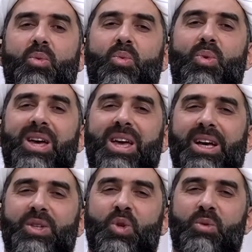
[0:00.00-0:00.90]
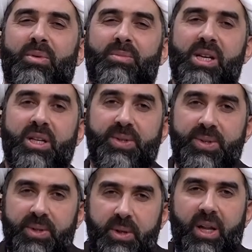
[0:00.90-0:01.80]
we as human beings
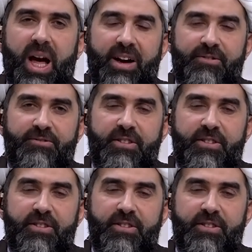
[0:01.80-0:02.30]
still have